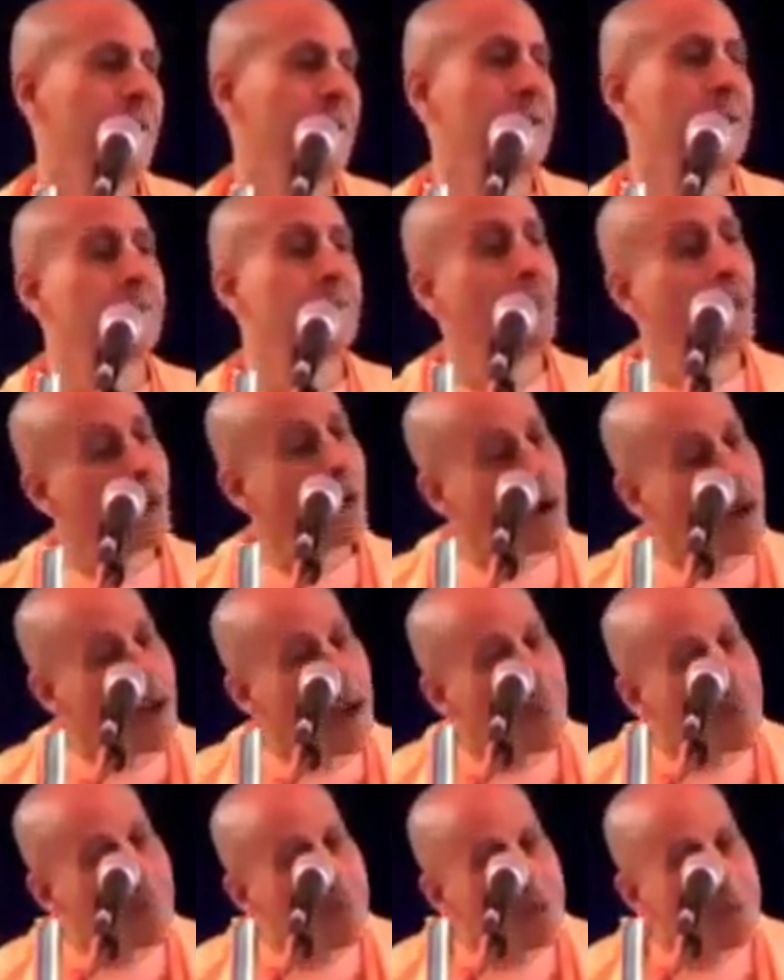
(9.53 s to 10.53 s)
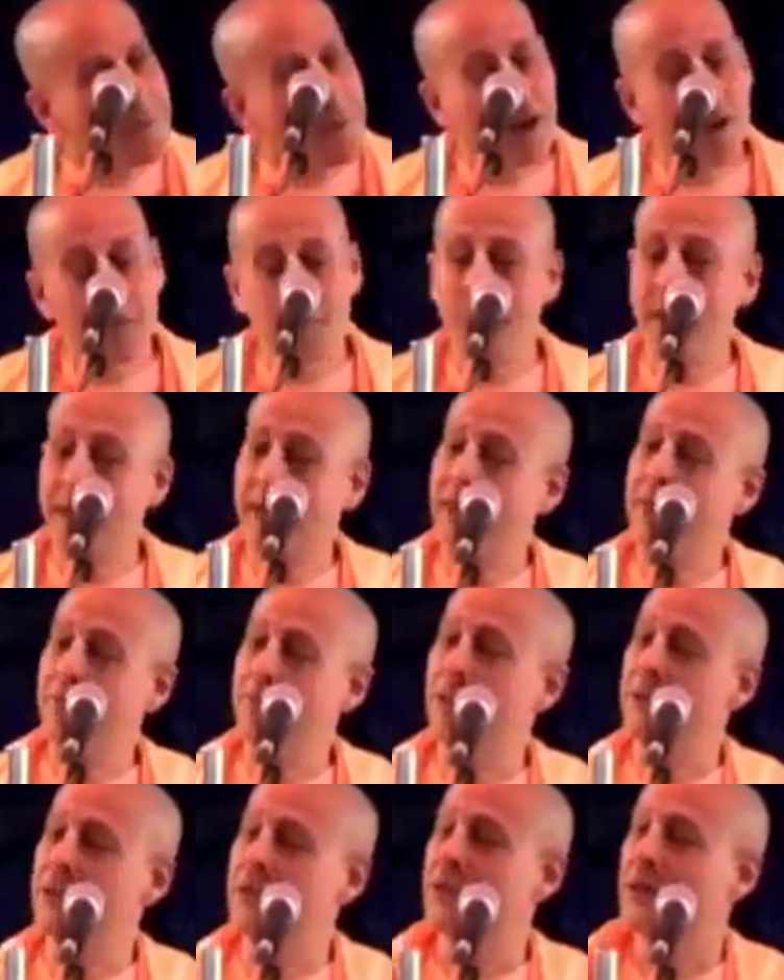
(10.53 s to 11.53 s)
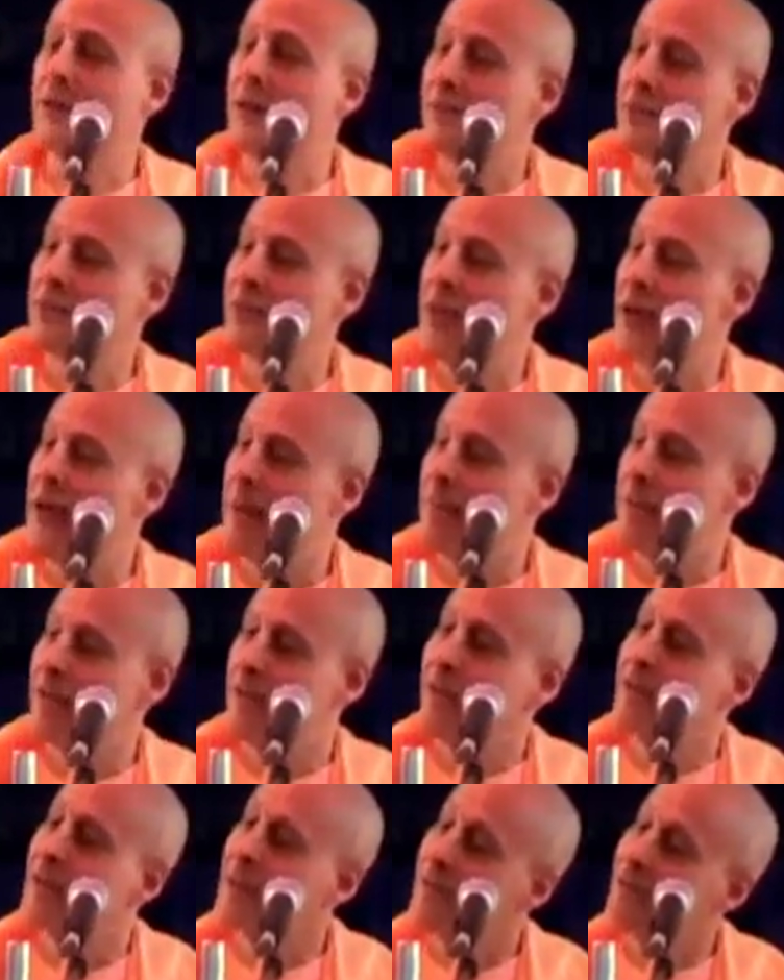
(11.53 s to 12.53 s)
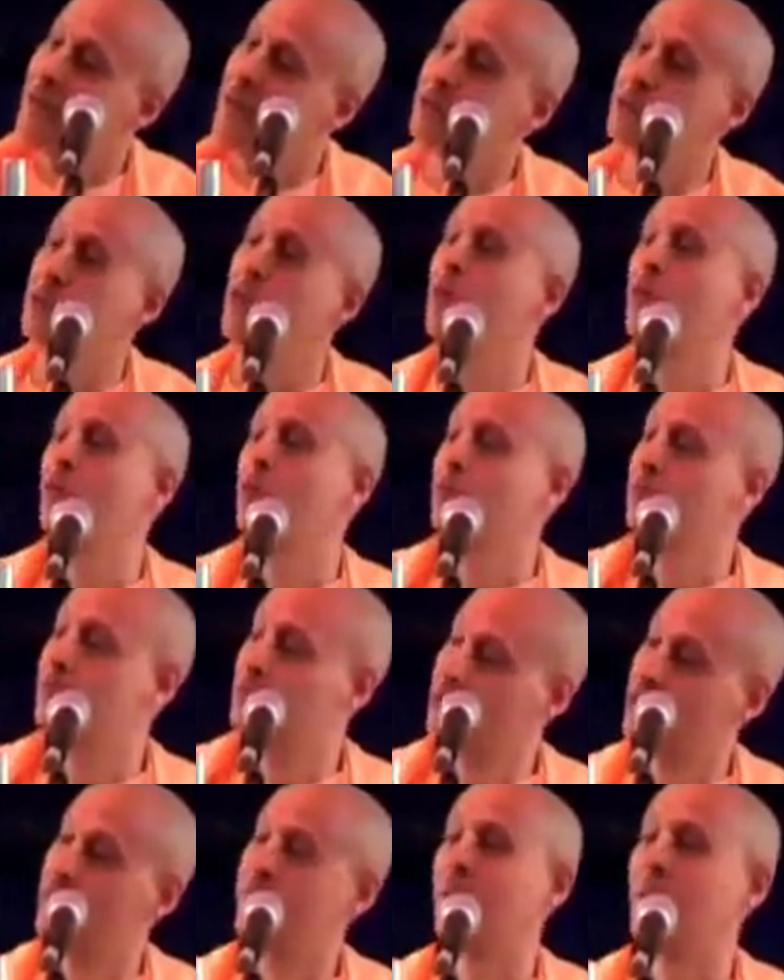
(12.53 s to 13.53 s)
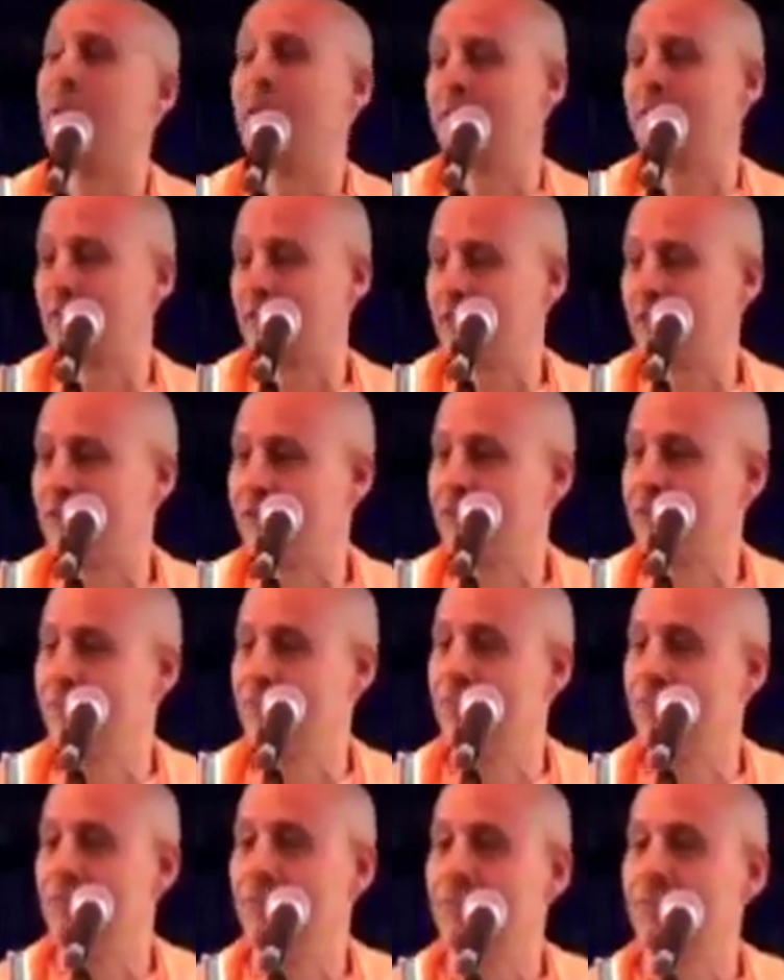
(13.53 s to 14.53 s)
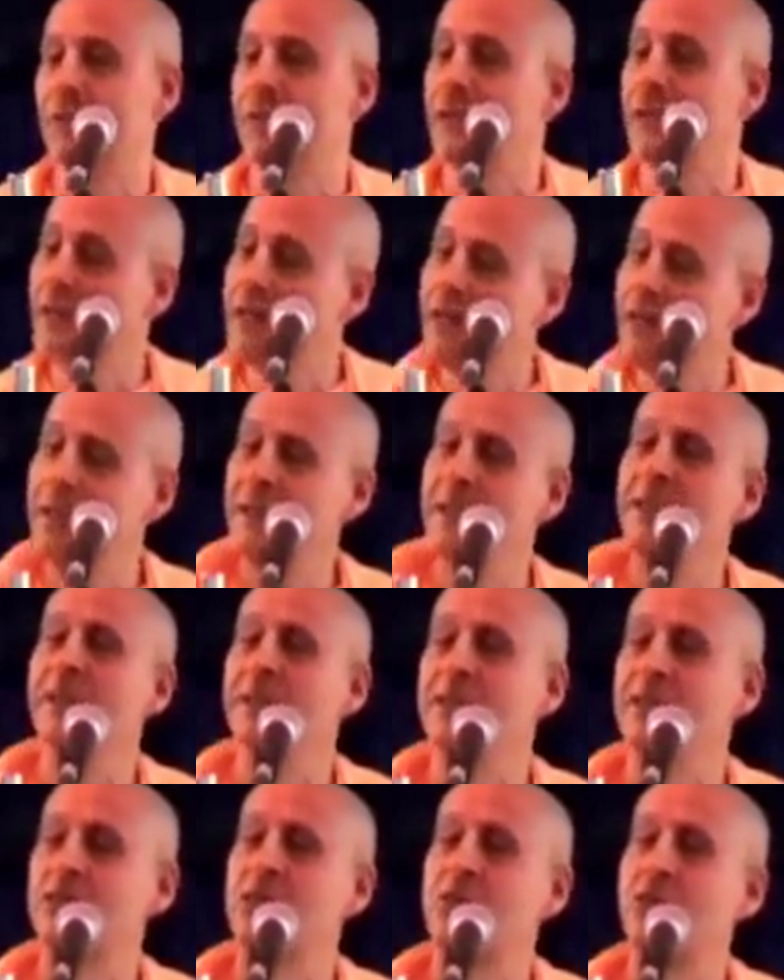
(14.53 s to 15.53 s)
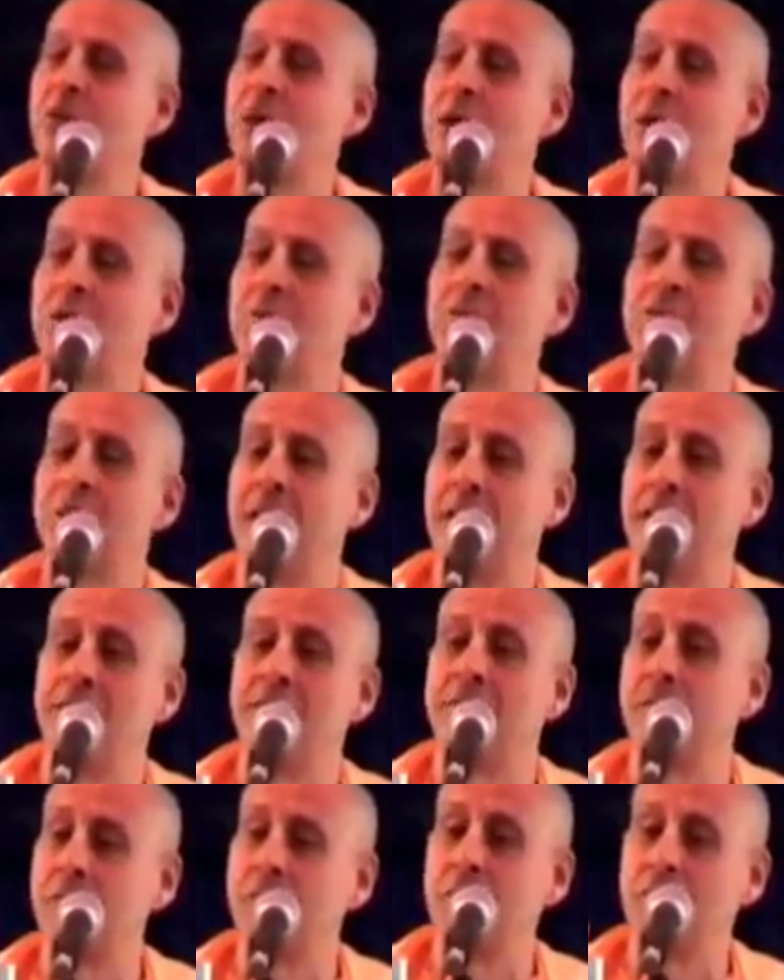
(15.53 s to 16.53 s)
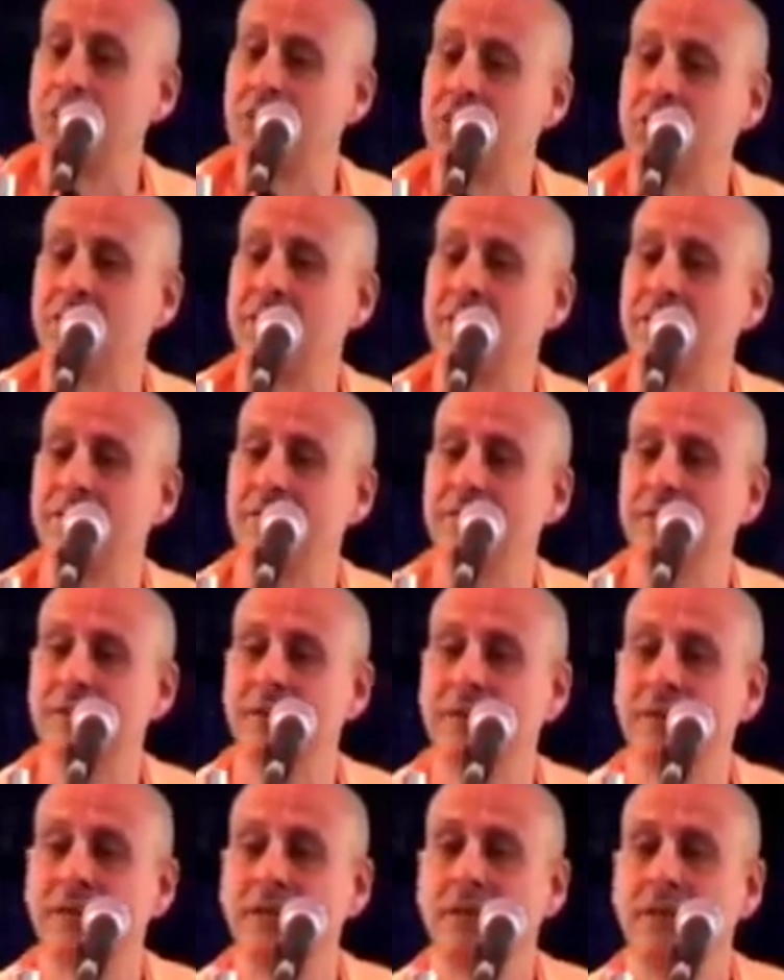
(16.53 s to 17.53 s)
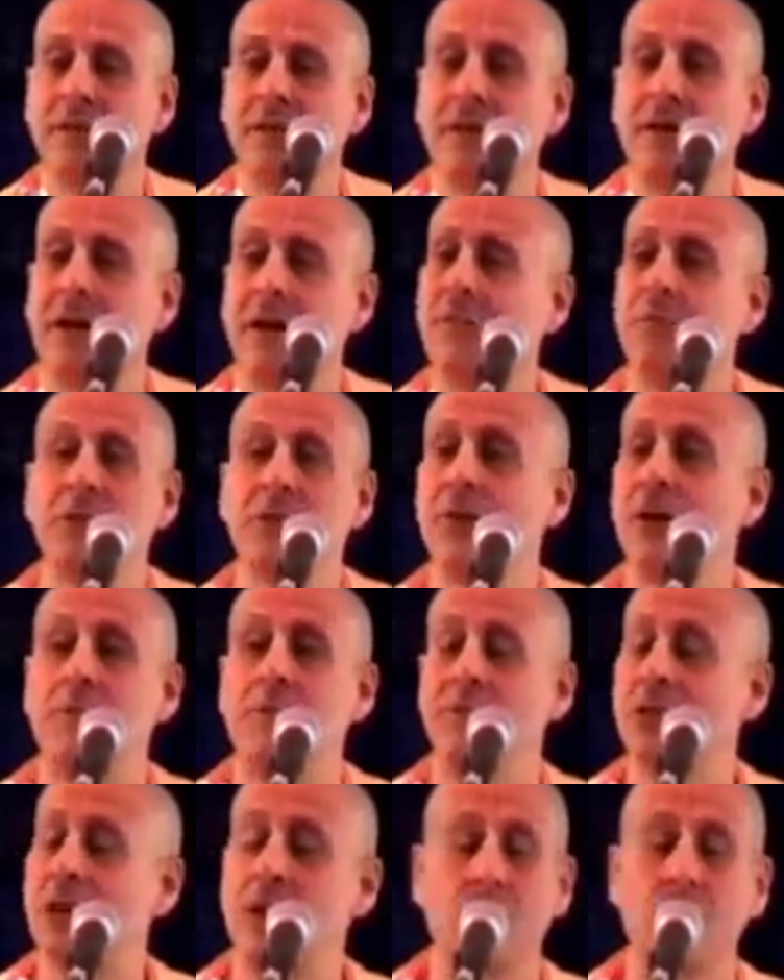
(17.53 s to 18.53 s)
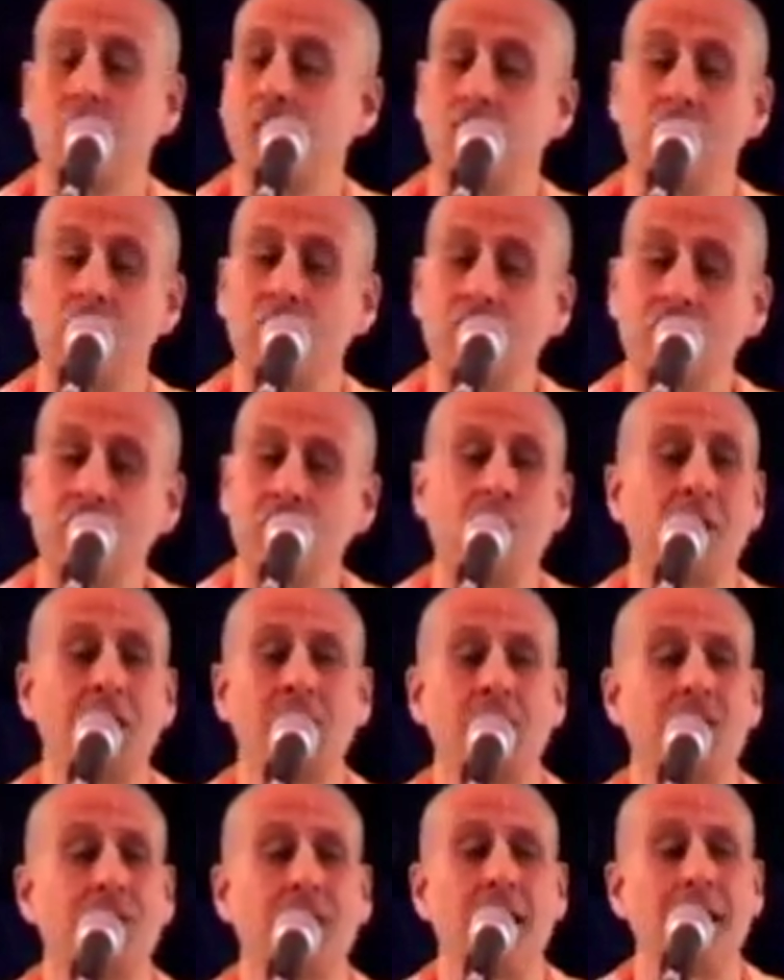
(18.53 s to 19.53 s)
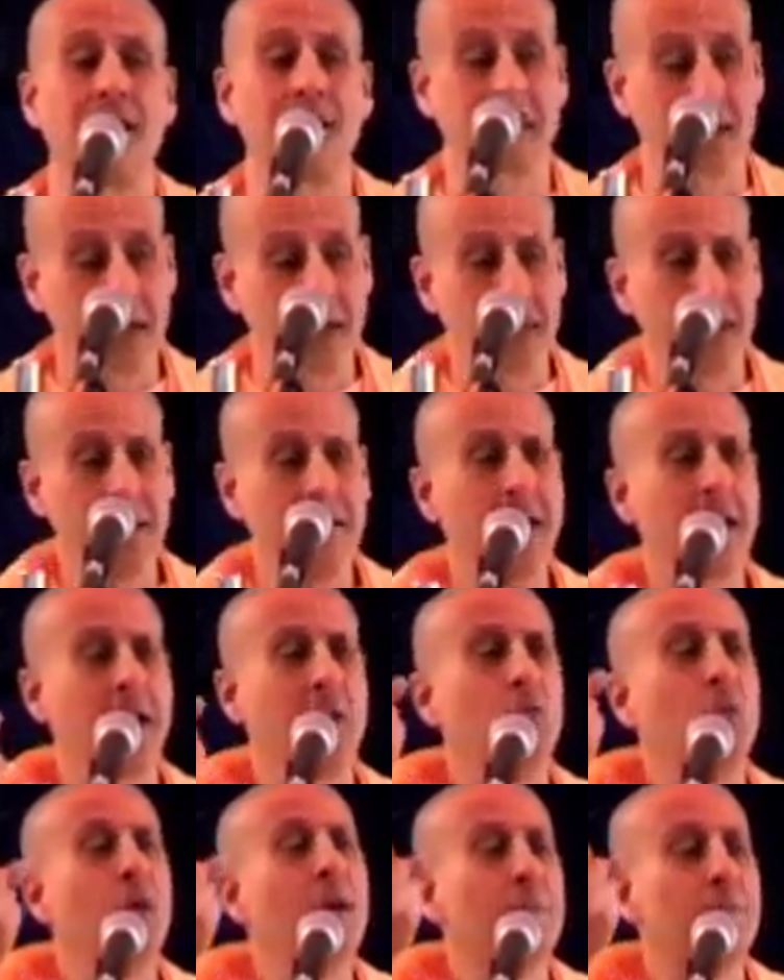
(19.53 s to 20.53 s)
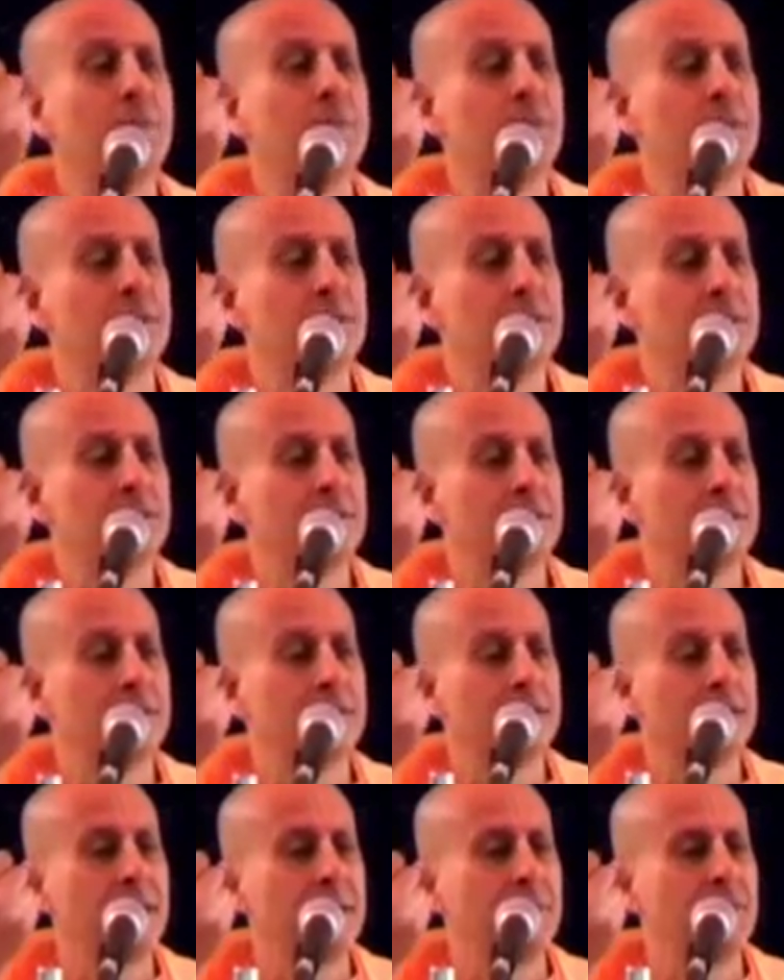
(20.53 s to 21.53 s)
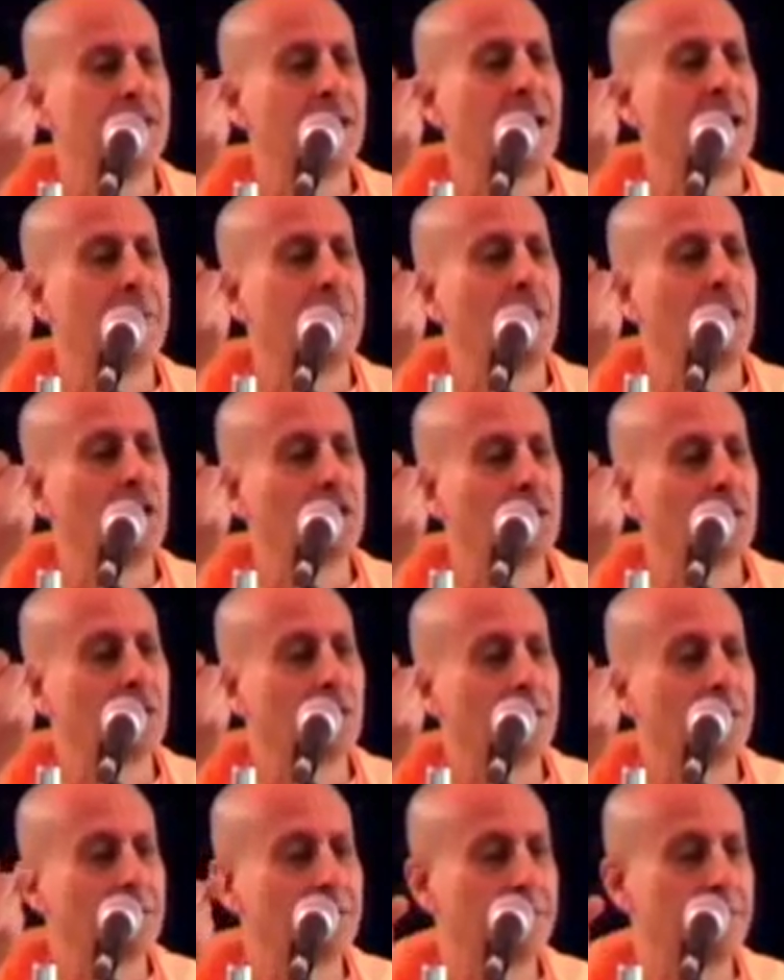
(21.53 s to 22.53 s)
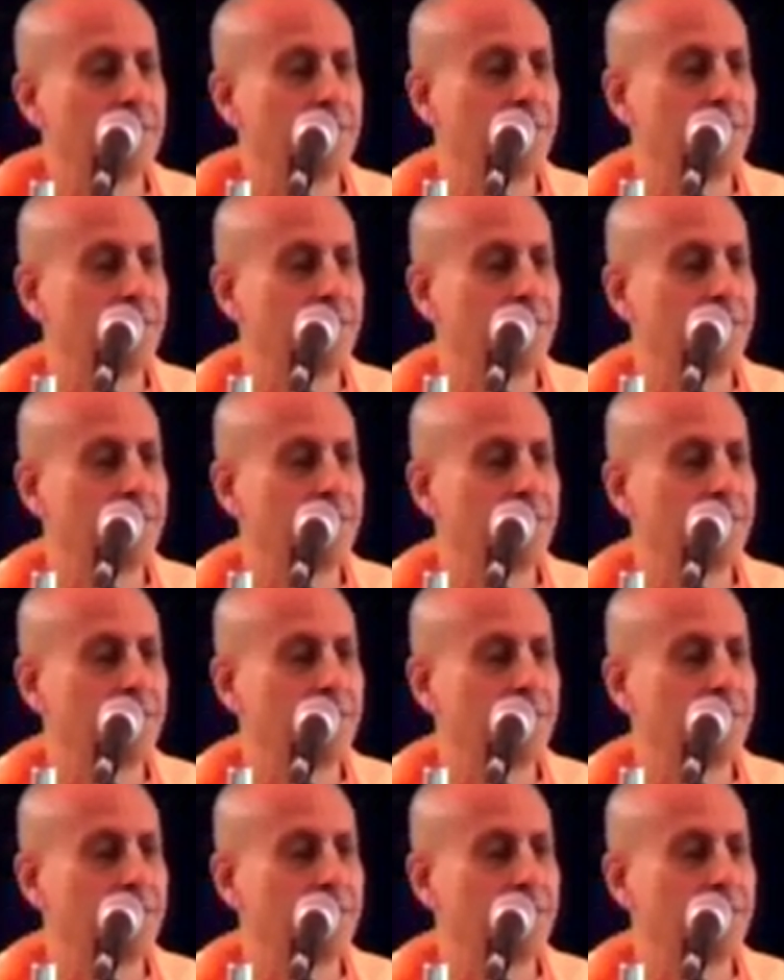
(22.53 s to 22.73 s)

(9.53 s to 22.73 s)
He's more happy about making Vaishnavas happy than even his own survival. He is qualified for mercy. And Abhiram Thakur was so ecstatic, he had a whip named Jai Mangala.